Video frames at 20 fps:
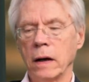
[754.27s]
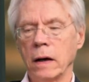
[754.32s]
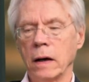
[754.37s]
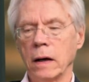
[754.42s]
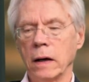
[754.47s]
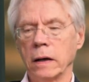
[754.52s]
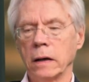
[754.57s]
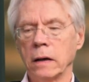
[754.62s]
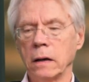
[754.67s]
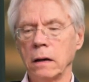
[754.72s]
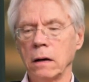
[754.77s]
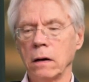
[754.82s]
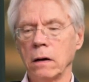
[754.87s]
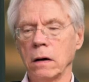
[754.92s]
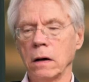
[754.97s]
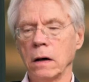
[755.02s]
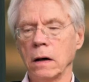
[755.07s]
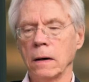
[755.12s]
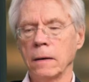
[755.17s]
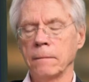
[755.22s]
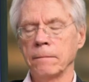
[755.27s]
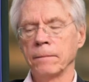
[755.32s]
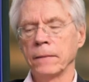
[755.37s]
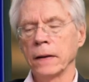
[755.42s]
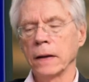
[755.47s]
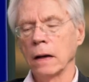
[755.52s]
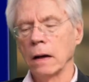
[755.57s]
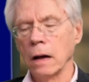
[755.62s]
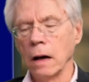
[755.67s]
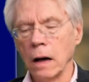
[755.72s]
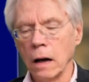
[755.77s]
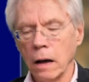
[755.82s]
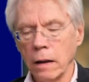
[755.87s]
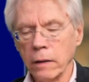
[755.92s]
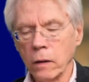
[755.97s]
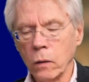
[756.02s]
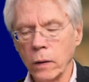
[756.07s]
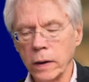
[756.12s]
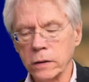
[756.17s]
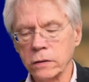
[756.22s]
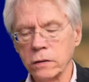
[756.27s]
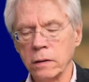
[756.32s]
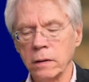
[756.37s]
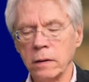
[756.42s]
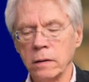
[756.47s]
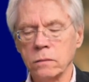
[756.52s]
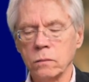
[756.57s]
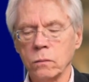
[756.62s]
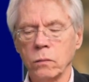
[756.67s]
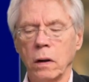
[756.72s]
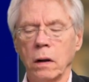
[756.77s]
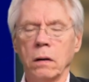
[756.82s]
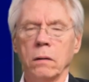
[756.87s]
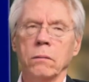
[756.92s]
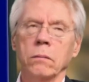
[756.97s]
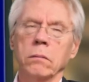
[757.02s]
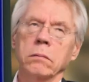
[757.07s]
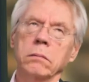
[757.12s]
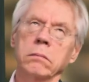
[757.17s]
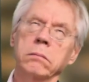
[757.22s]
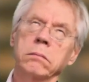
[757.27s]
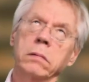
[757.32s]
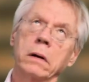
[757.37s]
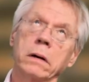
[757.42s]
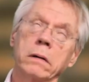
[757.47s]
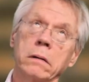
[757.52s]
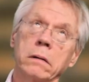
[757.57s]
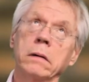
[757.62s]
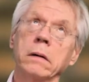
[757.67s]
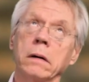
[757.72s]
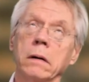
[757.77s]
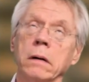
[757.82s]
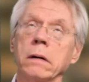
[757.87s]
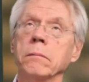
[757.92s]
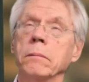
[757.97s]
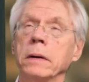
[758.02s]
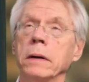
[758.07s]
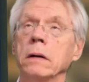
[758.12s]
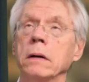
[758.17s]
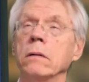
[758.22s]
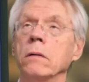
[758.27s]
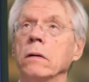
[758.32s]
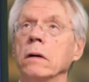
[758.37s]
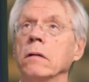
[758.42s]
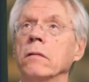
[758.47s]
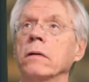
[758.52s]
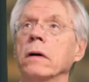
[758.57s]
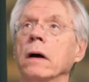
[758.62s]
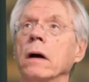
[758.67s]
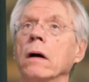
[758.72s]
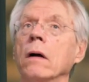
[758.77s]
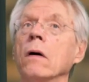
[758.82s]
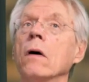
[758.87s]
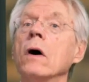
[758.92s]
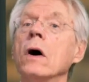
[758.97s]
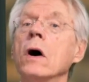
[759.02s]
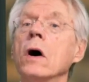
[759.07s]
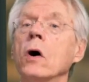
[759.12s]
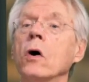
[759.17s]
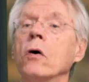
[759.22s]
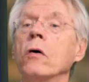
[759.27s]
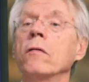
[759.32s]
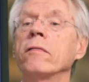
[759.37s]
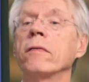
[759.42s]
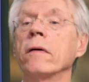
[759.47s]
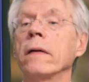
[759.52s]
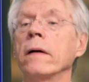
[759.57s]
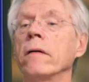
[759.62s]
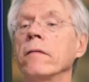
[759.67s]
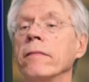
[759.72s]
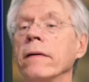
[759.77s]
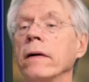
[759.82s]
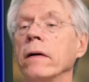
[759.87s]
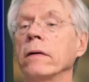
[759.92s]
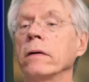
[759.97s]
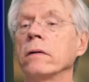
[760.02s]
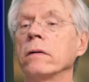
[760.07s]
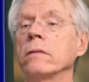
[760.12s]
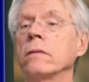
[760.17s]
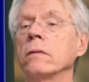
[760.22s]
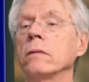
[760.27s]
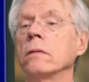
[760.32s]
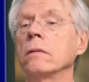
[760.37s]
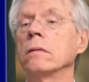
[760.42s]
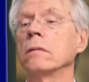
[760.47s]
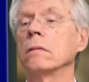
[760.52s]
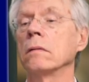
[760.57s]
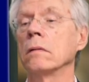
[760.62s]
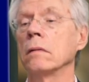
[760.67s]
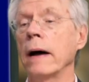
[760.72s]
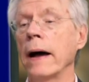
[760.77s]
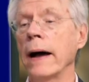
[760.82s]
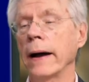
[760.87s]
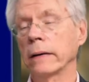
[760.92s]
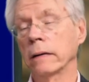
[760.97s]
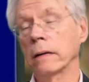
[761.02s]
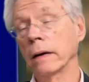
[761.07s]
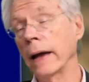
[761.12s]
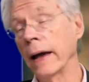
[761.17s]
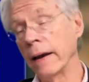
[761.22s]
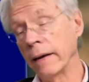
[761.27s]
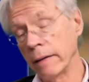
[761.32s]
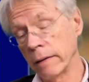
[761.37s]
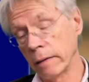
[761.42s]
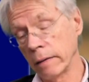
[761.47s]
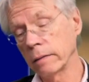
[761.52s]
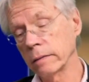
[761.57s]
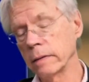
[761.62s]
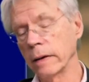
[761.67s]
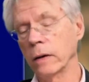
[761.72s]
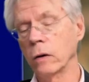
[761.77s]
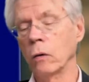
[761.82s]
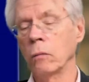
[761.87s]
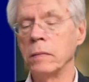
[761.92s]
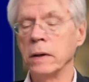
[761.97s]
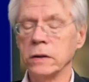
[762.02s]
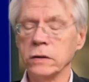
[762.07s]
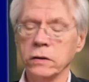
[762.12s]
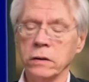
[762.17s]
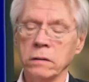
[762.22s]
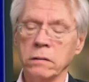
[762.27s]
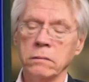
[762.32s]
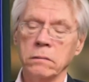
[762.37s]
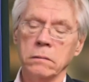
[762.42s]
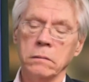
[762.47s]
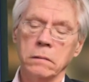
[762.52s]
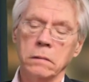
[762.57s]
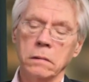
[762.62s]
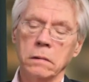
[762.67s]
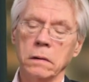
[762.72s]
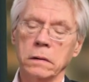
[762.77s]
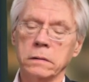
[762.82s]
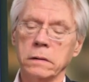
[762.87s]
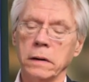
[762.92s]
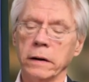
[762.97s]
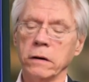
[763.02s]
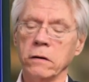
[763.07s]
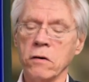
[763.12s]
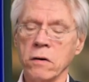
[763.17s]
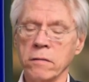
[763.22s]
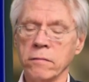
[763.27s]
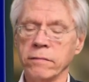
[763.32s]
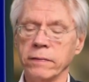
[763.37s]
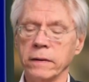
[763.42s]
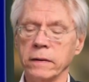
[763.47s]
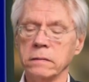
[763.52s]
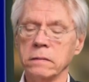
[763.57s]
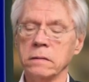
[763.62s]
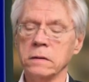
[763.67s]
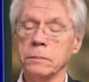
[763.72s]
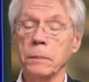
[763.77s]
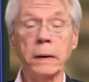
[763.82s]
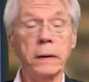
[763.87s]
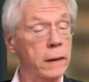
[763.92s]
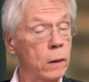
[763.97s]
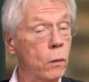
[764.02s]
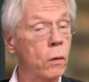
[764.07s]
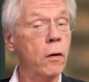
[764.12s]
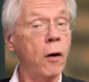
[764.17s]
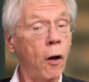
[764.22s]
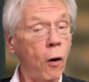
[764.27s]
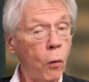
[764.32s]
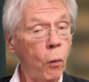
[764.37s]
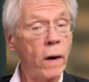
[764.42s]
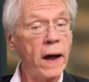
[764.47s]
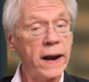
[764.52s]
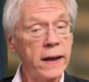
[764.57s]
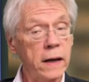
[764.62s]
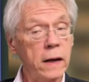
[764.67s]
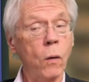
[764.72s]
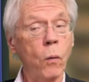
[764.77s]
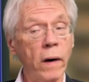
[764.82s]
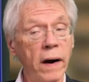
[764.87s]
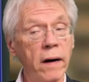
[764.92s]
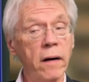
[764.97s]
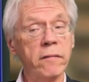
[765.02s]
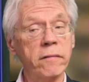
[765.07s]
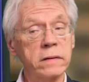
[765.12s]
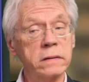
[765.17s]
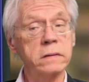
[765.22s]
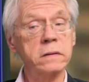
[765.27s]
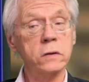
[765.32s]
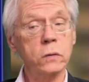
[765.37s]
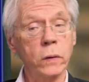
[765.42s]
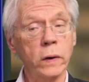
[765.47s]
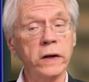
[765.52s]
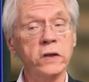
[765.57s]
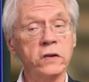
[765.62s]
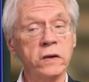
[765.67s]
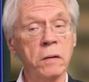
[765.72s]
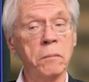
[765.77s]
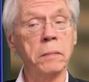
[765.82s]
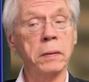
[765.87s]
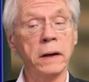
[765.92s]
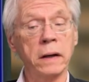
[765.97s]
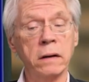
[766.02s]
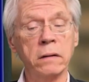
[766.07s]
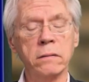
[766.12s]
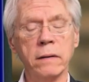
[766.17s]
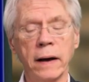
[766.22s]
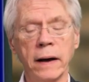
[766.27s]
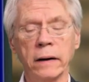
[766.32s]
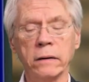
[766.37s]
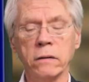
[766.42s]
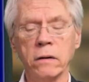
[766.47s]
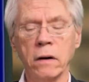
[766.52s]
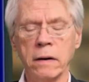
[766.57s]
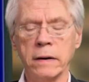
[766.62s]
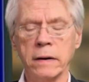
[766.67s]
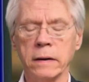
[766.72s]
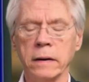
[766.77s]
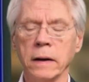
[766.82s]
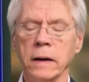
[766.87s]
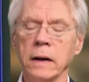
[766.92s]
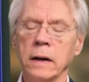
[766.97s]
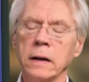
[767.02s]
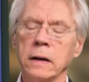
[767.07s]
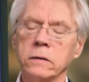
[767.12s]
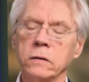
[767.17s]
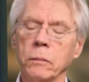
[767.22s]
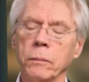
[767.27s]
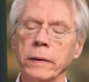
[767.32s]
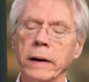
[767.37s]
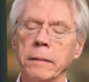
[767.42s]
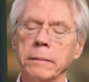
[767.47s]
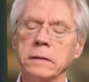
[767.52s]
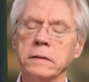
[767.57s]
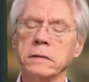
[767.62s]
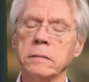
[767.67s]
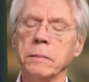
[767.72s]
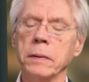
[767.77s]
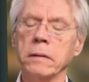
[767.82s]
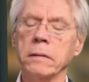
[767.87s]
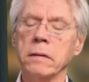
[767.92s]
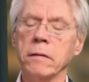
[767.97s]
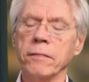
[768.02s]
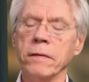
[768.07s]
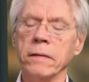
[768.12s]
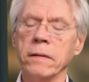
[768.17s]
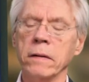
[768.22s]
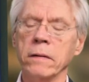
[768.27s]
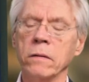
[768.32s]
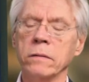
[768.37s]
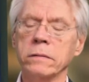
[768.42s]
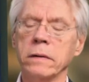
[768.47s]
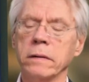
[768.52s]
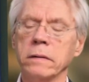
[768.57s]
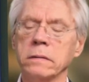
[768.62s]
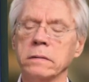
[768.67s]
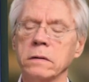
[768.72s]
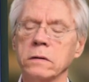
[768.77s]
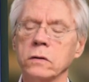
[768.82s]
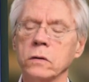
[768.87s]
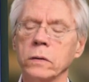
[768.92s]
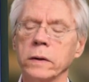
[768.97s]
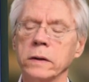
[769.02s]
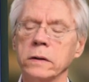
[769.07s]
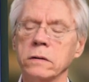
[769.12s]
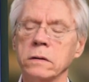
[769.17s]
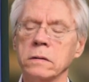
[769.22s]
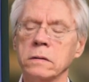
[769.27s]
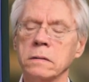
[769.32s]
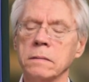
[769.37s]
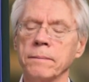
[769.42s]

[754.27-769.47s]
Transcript: Here, the question is, well, would there be a duty of care owed for their failure to act? Again, it looks like omission, it looks like nonfeasance, but they were already aware of the situation and beginning to act on it. So perhaps it's a bit different than those other situations.